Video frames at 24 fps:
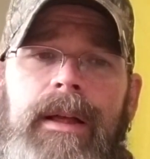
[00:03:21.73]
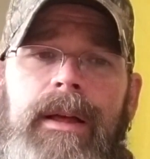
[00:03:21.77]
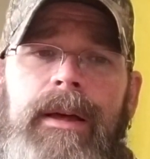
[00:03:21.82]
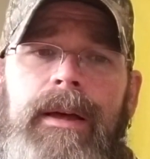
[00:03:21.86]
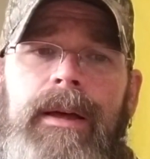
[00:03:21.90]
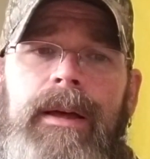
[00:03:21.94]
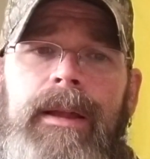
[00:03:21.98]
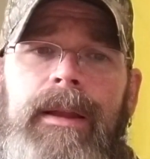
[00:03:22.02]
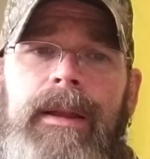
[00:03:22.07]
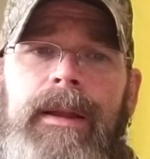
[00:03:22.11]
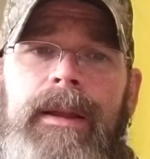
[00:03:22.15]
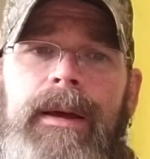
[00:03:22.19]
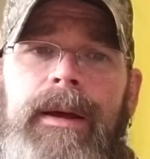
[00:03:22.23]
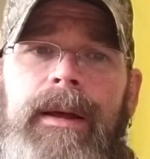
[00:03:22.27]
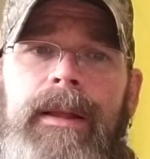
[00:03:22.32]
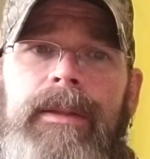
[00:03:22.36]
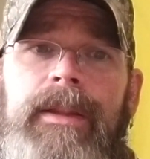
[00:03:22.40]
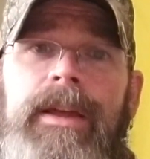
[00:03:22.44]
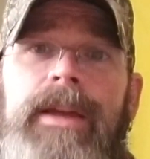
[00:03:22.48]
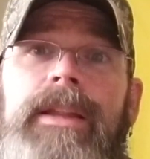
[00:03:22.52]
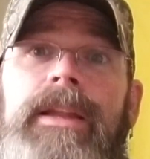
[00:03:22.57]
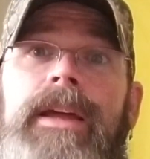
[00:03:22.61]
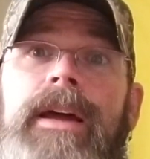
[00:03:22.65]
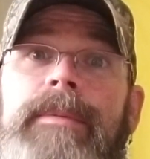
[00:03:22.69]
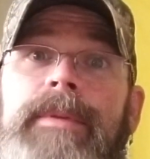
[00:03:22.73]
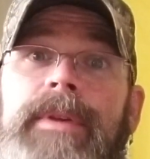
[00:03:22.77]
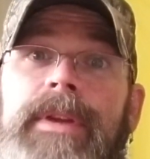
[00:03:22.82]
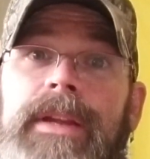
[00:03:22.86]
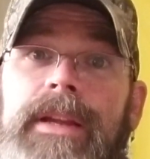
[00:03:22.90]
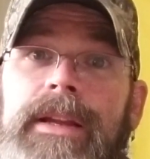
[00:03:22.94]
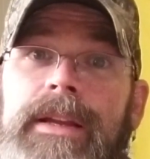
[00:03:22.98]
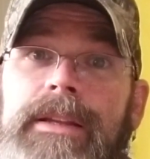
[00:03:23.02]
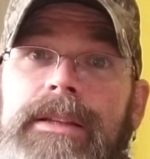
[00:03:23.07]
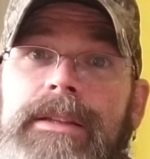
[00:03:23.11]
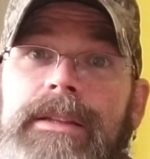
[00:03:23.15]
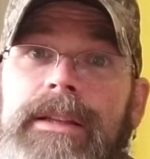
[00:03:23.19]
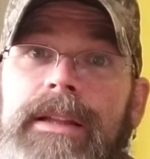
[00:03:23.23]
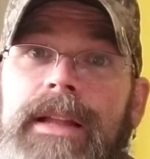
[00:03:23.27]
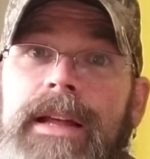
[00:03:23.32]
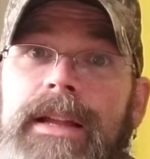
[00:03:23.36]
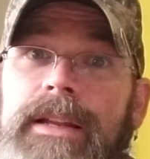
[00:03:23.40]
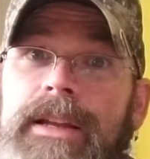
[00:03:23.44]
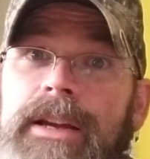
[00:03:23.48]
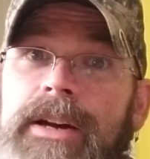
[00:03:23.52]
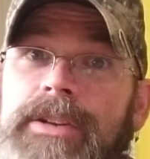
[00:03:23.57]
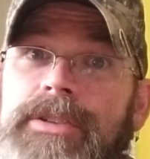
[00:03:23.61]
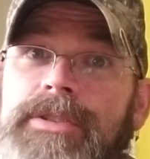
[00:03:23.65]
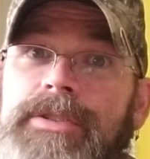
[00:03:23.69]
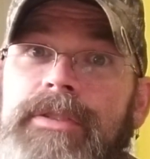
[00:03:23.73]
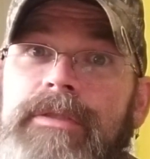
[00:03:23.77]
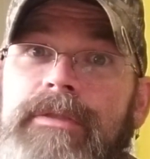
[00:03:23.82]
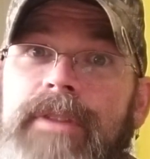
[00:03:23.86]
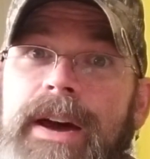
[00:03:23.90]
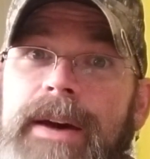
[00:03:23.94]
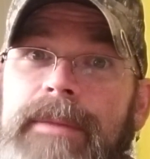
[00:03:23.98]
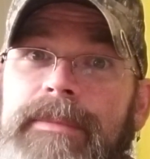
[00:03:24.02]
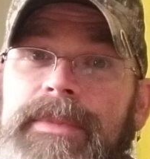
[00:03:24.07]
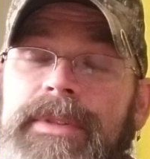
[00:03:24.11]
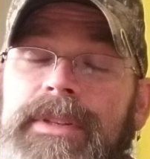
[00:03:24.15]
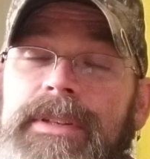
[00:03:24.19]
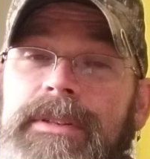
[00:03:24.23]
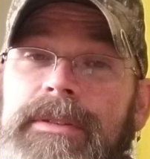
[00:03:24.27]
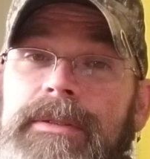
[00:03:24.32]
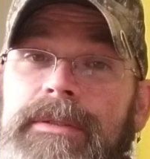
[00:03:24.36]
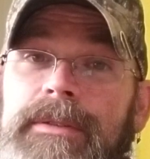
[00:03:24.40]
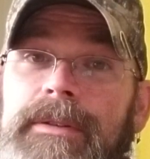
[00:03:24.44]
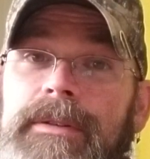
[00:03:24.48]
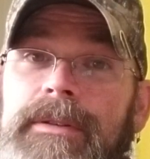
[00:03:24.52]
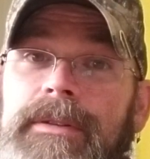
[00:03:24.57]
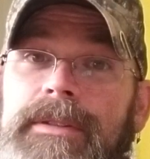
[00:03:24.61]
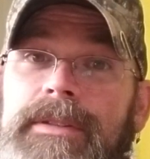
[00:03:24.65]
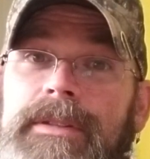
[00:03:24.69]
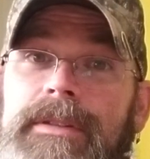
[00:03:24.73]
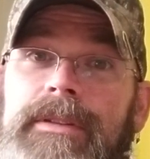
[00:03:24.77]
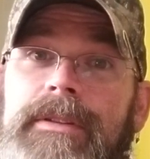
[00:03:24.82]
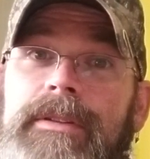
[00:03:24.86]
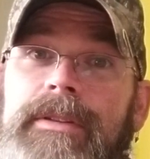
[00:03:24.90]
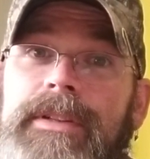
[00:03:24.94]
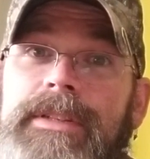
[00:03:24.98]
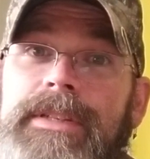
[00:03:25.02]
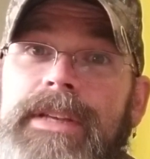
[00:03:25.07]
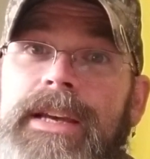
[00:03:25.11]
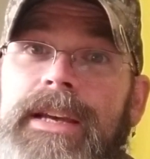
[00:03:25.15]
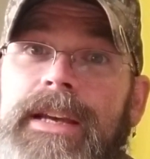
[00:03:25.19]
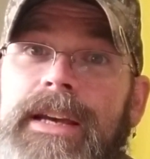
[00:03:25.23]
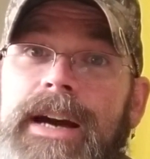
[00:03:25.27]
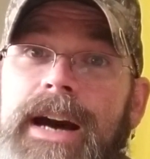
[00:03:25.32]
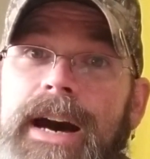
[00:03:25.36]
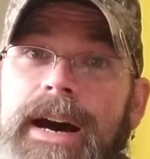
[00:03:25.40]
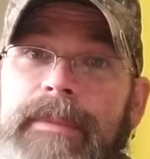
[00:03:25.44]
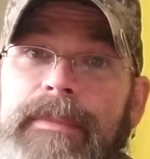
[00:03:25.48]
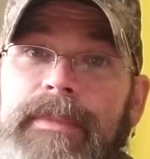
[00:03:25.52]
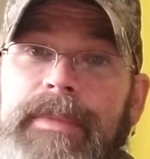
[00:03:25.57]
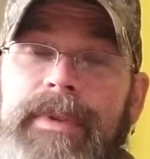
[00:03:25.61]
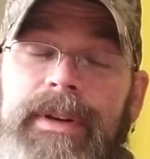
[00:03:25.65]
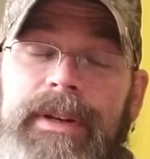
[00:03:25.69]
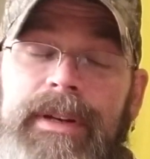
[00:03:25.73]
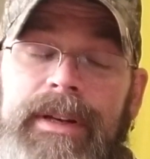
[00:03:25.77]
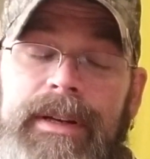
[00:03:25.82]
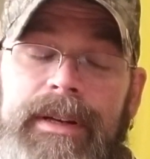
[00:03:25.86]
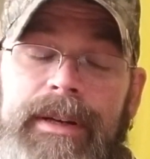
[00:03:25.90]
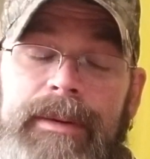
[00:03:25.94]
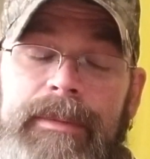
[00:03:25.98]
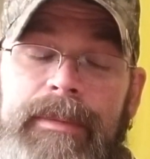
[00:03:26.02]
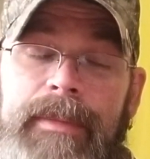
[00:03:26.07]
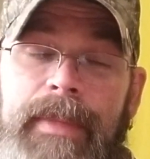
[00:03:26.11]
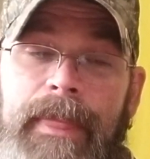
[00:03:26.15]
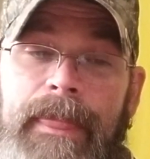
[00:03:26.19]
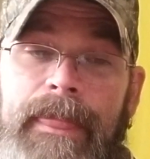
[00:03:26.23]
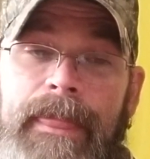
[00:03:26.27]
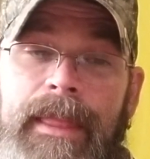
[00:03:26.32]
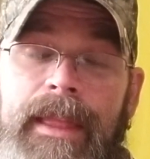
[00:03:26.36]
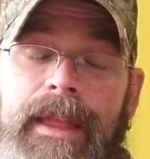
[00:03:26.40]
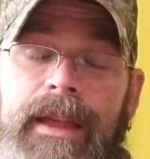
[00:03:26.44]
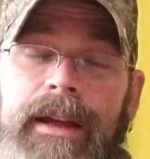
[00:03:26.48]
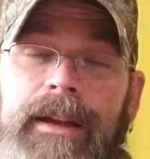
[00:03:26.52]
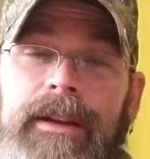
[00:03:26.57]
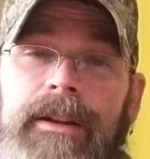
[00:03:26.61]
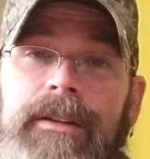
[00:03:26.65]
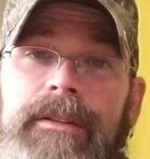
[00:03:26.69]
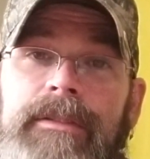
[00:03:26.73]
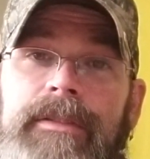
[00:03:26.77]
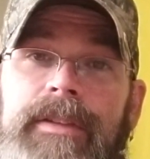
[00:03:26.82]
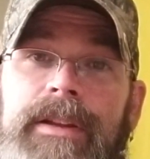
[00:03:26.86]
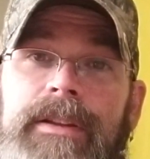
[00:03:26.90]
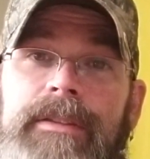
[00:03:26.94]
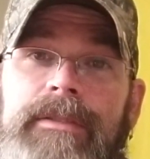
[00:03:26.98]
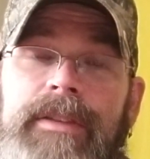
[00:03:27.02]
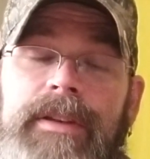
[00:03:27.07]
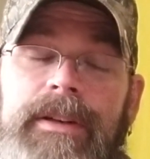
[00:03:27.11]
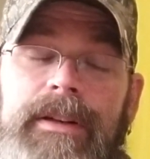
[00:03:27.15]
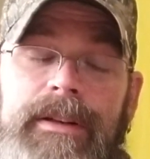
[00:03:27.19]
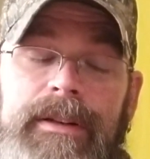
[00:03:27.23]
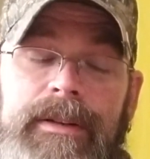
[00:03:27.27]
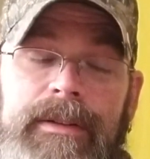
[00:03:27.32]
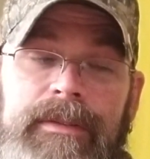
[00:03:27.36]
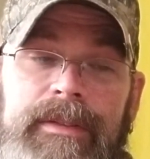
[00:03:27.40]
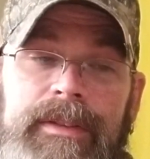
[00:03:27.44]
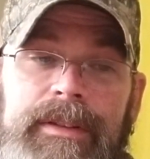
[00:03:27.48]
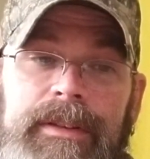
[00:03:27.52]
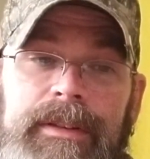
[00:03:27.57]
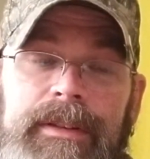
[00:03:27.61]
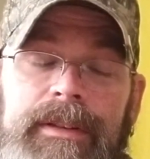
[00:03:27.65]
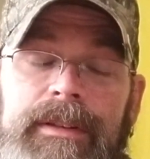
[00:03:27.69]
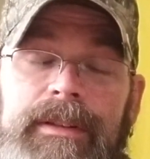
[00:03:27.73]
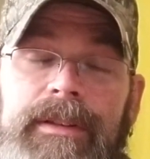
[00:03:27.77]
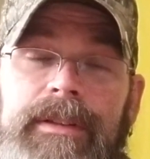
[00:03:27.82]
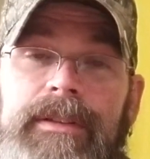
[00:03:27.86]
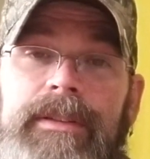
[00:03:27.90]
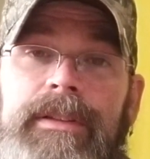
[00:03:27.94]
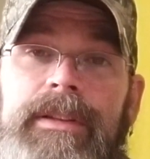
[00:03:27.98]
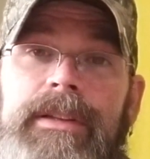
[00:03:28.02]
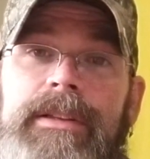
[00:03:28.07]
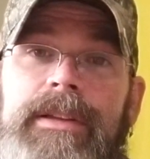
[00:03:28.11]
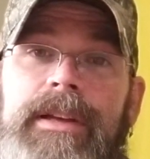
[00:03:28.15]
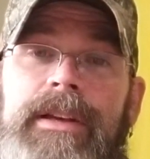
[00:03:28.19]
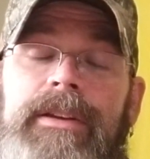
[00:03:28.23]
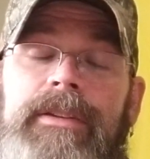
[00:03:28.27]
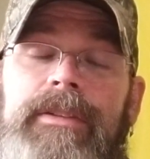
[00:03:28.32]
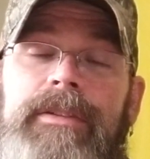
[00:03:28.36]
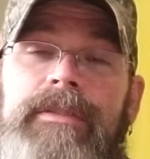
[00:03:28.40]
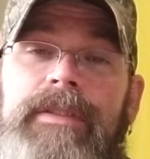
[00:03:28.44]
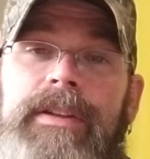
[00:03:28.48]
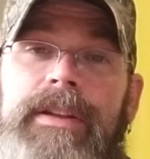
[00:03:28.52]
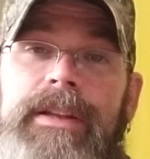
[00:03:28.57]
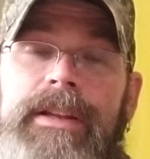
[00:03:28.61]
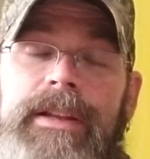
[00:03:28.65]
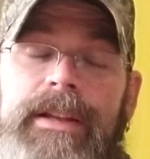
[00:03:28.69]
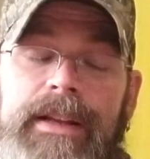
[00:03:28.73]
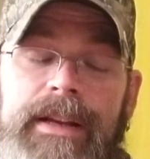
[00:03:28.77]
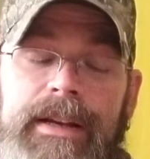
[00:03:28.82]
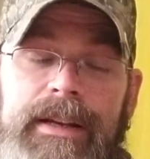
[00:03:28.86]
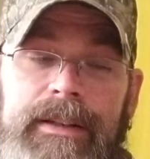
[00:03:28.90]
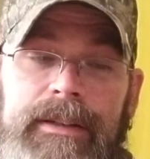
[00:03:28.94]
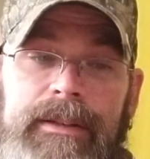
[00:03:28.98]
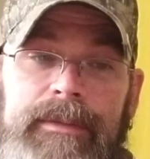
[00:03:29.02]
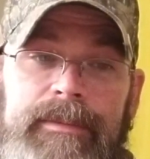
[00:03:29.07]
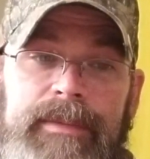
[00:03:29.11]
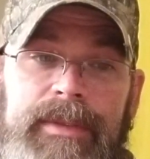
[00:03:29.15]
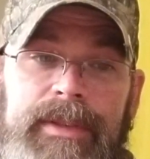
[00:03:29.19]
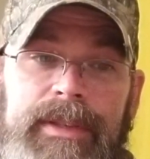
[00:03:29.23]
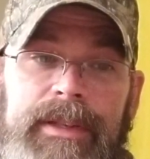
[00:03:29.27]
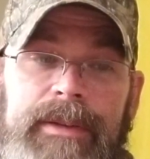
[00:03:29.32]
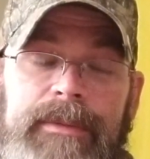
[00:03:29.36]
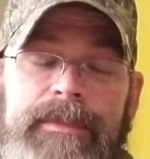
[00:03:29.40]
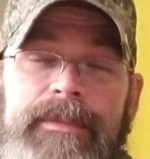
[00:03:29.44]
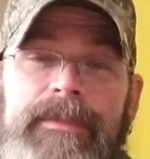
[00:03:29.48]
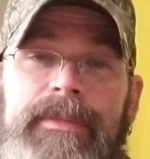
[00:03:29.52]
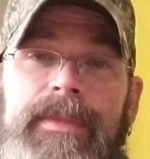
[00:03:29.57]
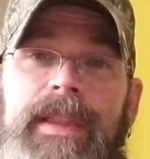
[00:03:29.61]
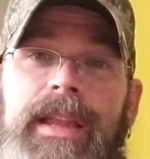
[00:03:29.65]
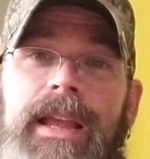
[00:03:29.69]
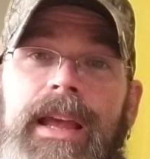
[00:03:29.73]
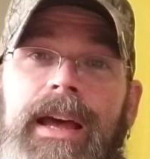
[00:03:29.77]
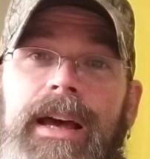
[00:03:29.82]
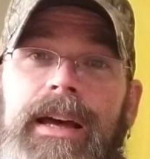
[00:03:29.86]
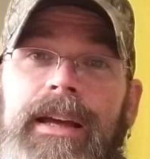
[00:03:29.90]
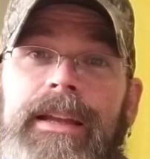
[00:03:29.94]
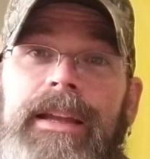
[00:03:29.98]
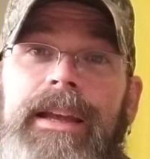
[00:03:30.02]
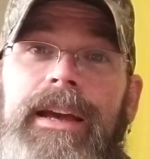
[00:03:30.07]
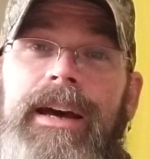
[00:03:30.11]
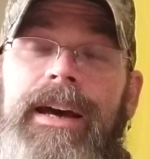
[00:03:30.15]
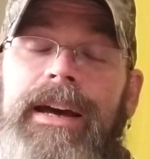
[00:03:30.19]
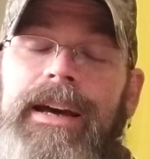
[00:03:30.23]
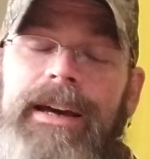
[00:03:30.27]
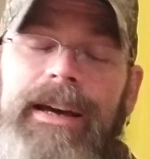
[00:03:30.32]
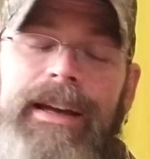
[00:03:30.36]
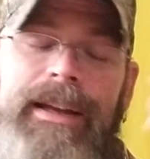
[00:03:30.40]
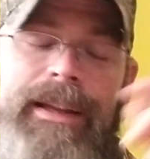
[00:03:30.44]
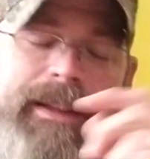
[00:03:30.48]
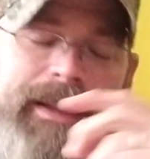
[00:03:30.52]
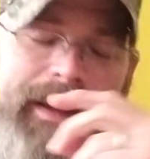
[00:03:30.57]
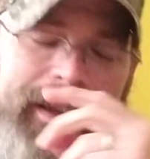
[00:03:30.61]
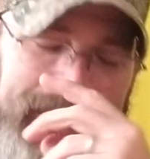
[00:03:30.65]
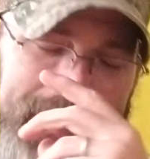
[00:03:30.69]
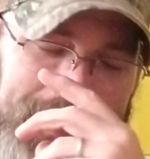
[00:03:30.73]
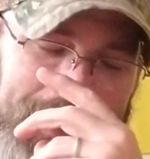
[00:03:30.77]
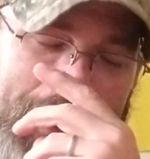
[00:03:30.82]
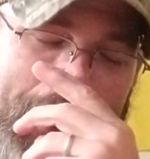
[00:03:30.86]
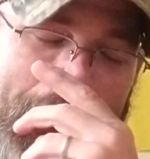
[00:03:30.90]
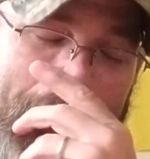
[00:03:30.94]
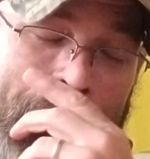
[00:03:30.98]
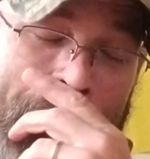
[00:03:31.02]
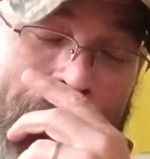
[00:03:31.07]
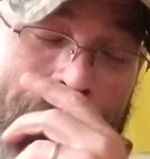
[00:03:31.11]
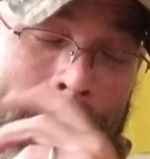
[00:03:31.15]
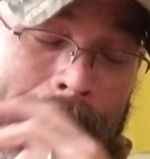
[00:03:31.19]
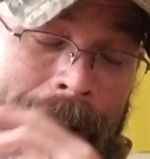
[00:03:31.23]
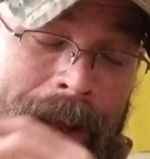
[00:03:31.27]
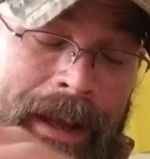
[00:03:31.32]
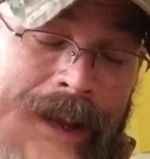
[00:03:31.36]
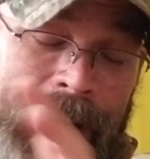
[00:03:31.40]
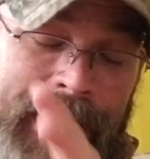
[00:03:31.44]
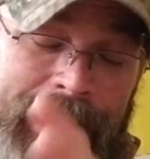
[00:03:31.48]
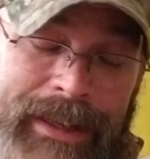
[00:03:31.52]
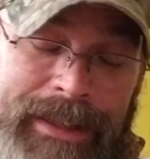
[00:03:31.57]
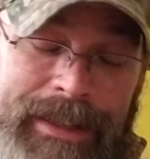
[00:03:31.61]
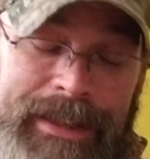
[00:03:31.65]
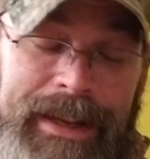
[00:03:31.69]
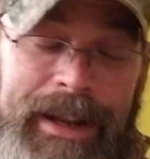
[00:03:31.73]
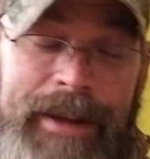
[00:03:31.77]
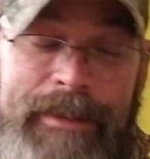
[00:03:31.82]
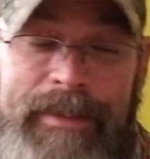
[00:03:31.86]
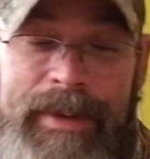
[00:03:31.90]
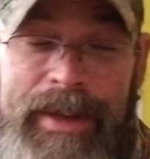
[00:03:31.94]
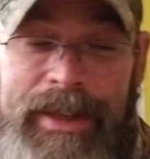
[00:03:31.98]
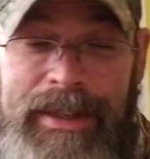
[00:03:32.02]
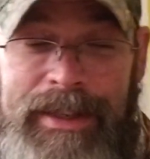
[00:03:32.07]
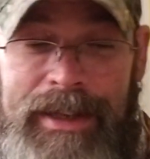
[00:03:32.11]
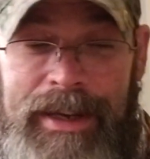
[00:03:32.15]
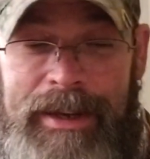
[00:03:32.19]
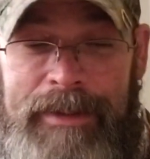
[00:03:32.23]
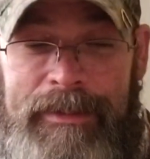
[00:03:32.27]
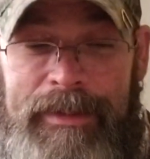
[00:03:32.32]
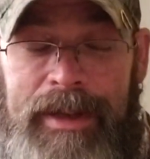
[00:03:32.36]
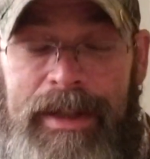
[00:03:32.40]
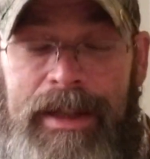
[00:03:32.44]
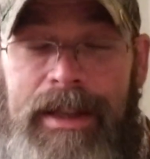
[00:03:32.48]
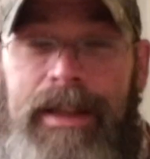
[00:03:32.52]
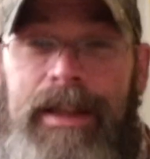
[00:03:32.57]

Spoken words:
And lately I've been getting into a lot of country rap too, also known as hip hop. I don't know if any of y'all ever heard of any of that, but yeah, I got into that big time.